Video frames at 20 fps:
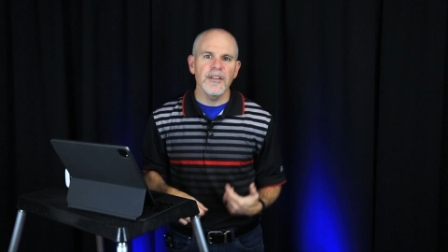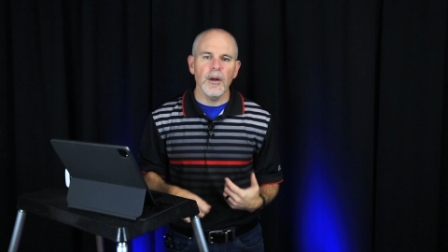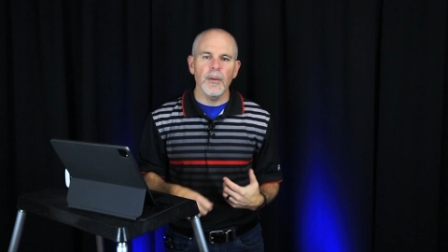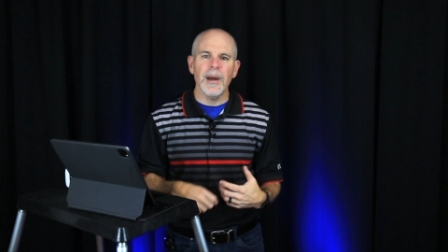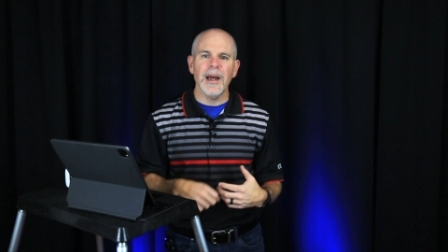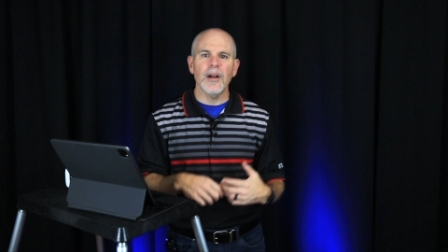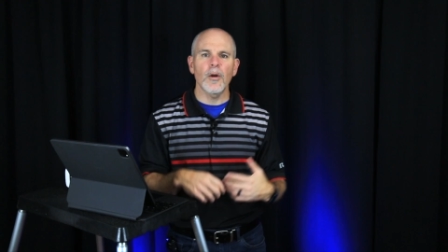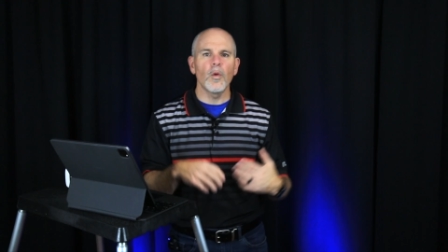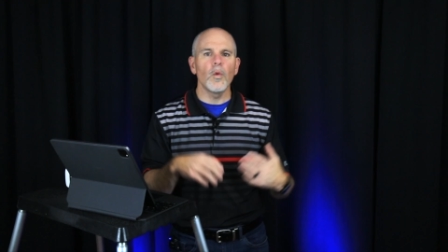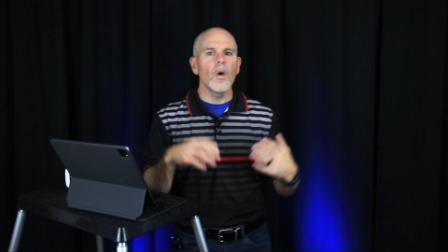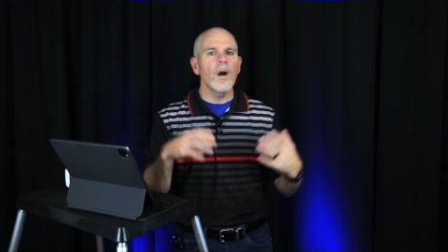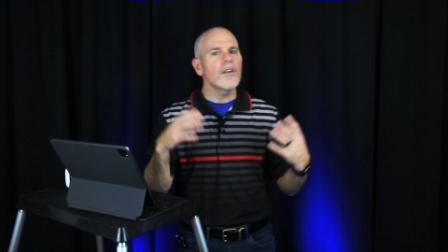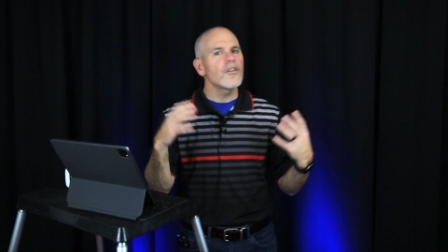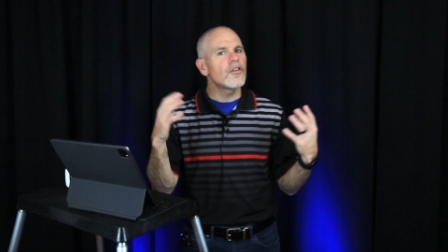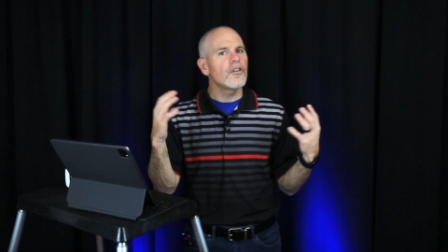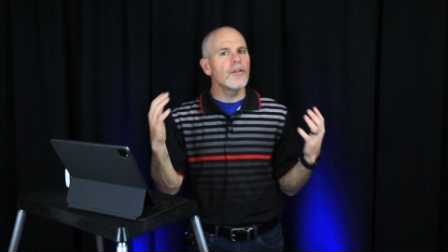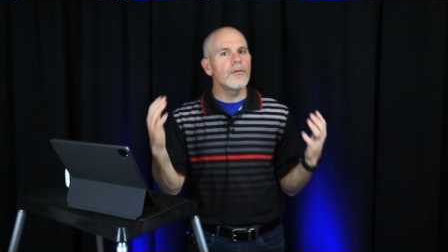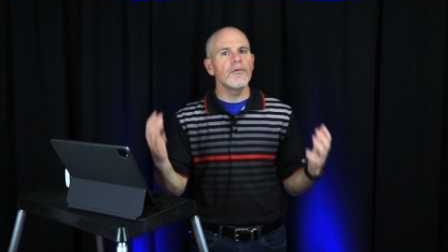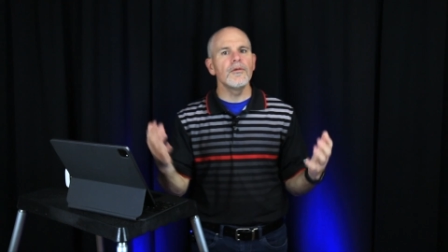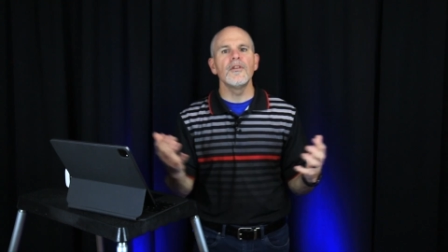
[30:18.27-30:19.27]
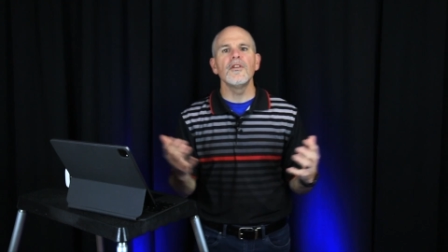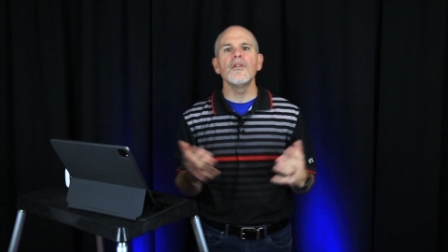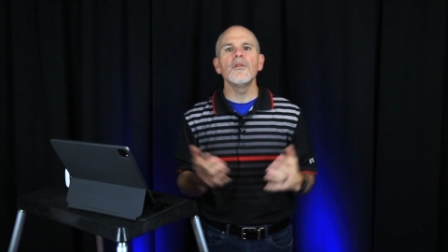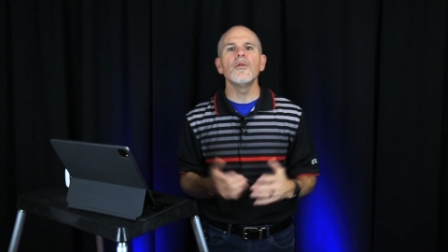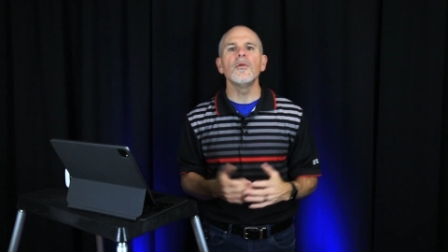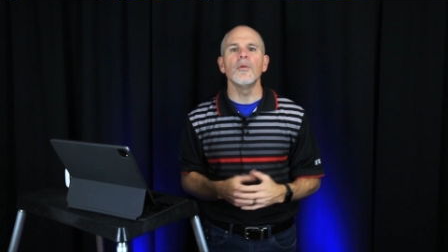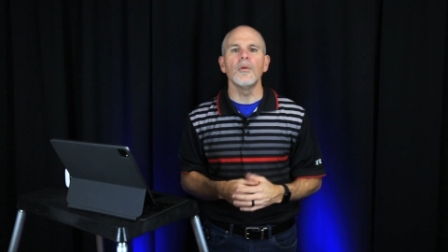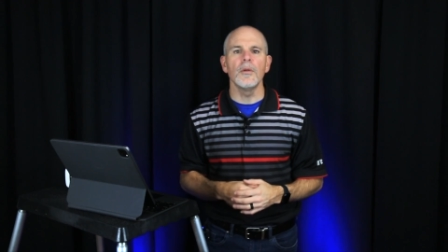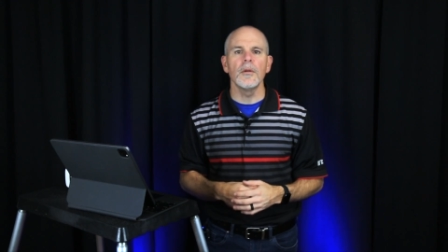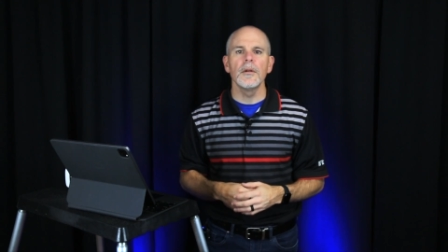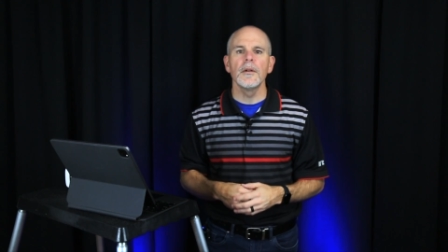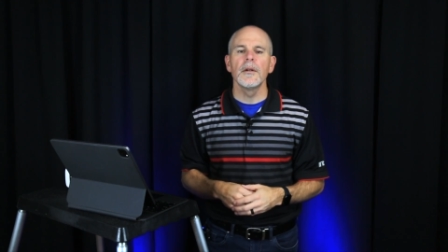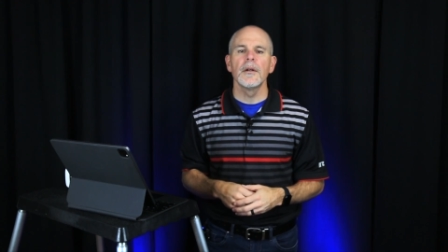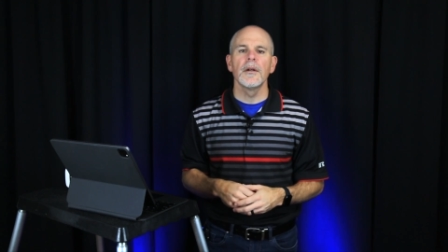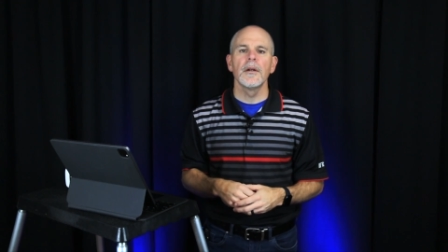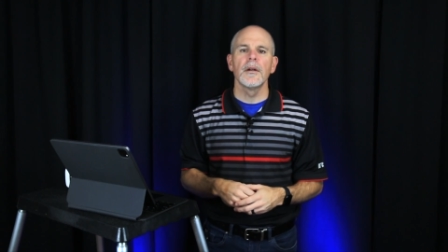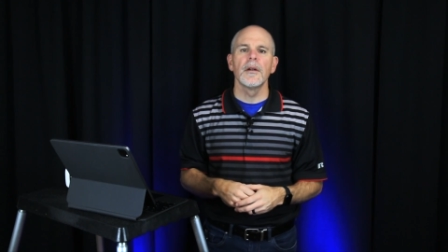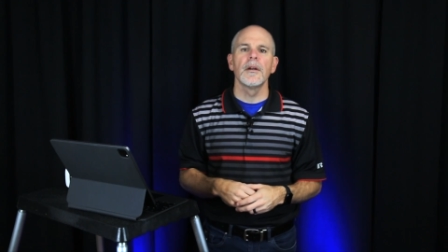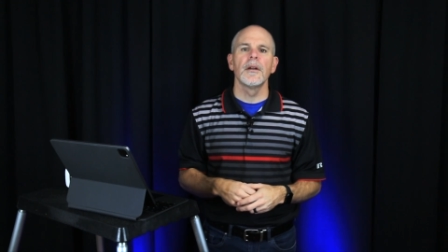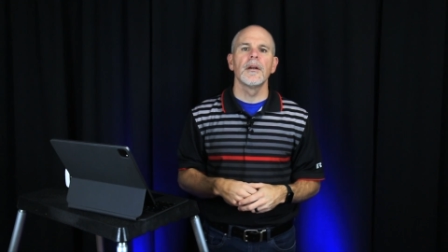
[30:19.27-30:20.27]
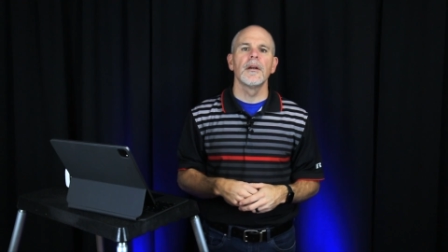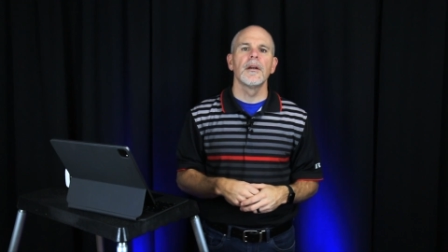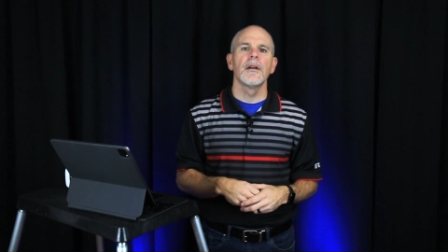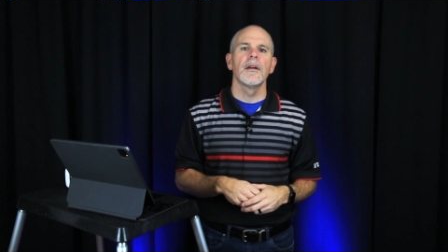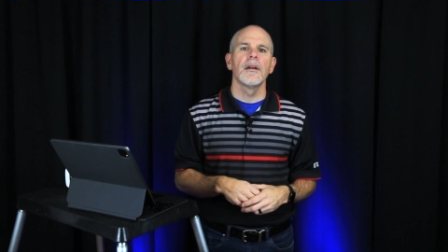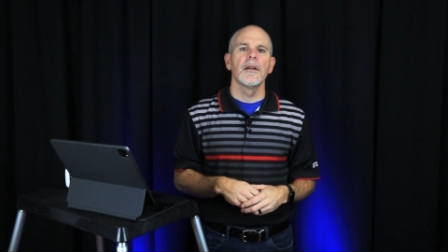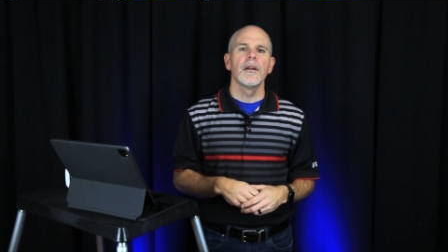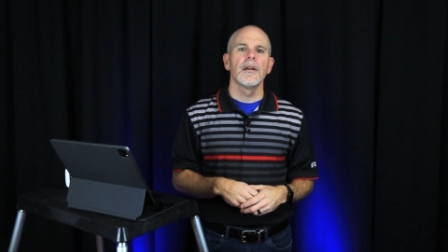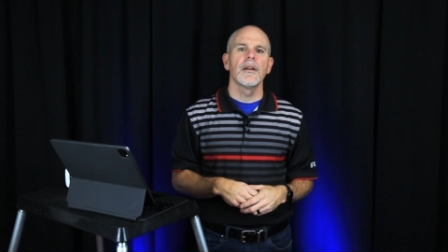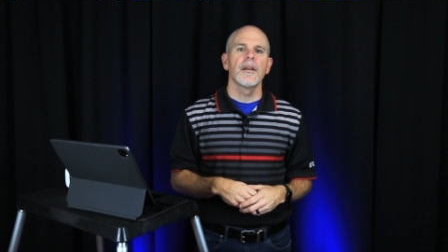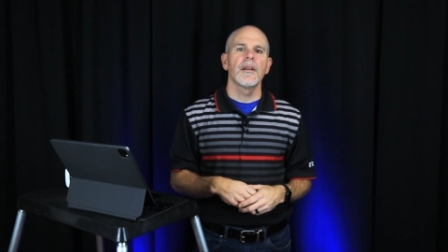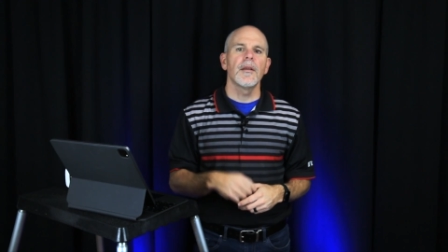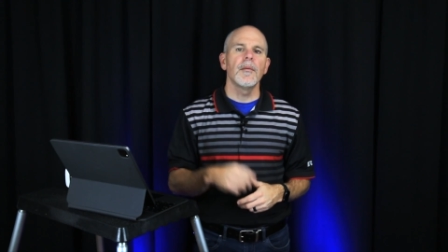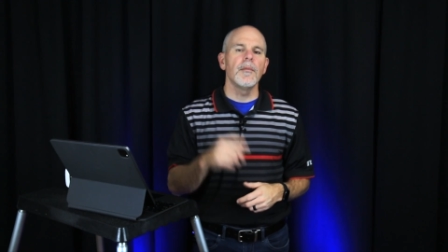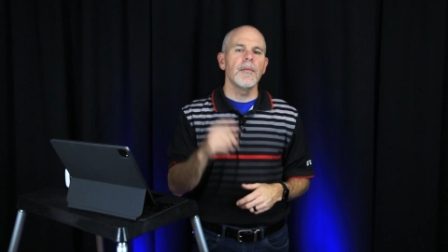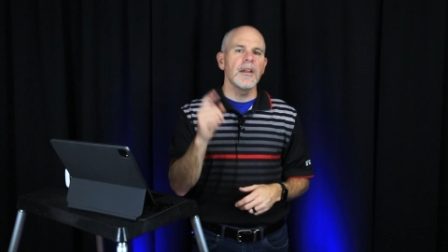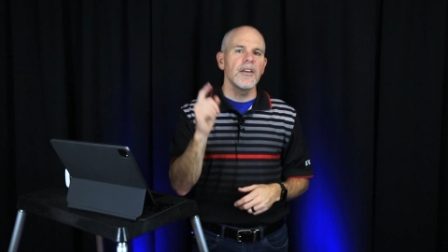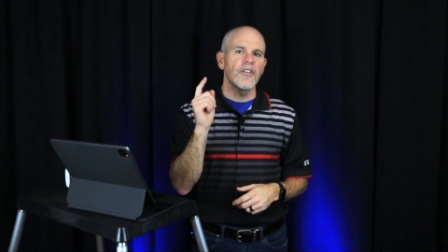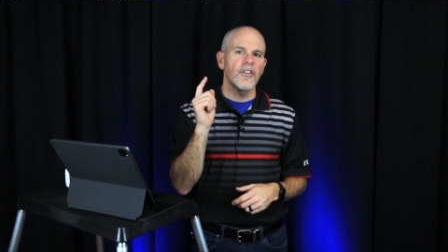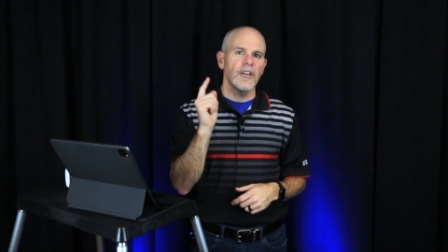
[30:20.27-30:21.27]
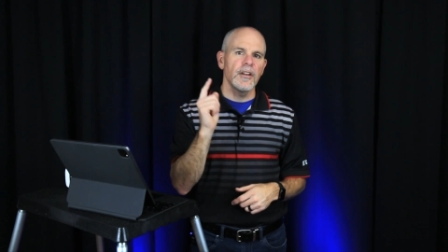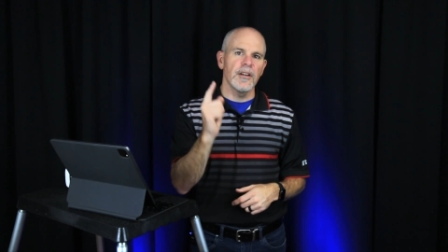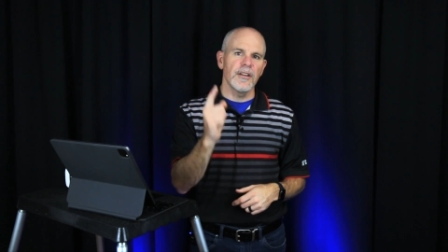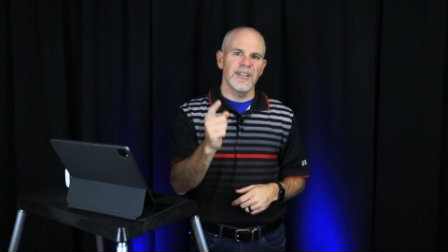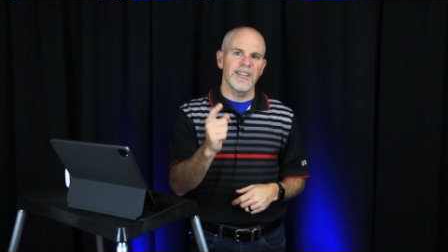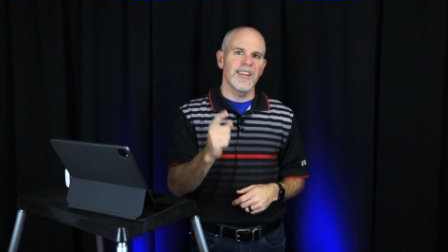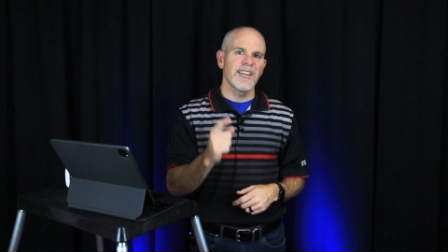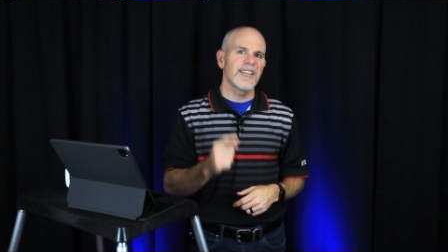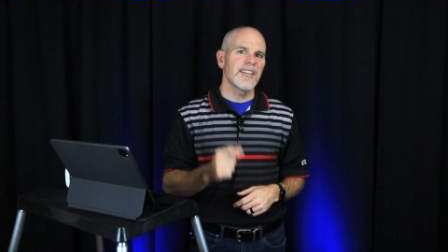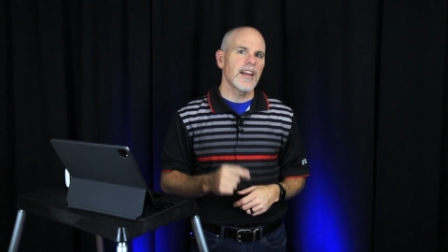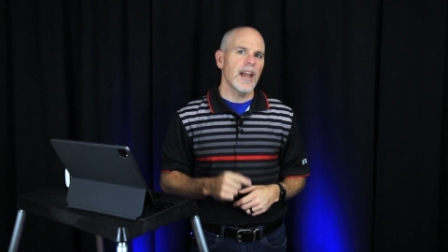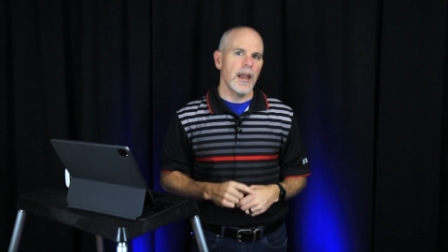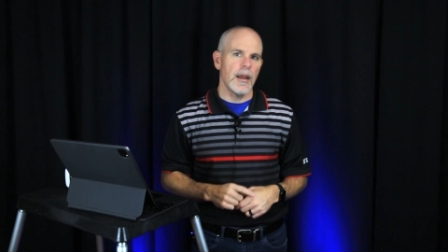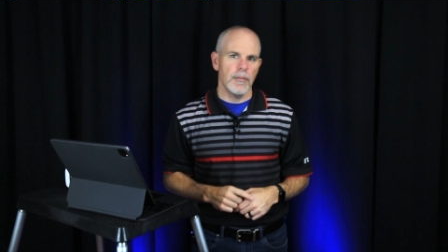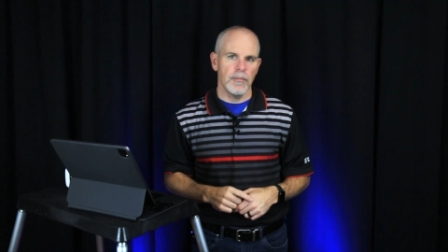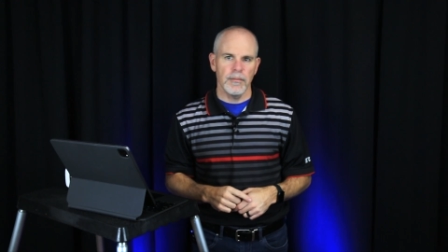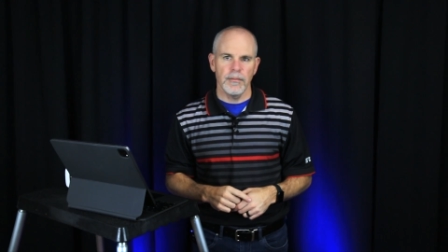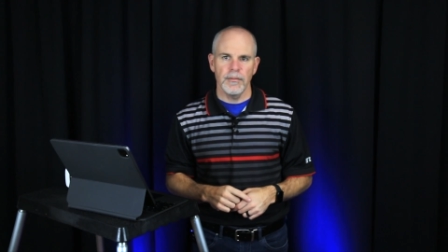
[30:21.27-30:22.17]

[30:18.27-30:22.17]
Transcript: no matter what you do, the mission is the same.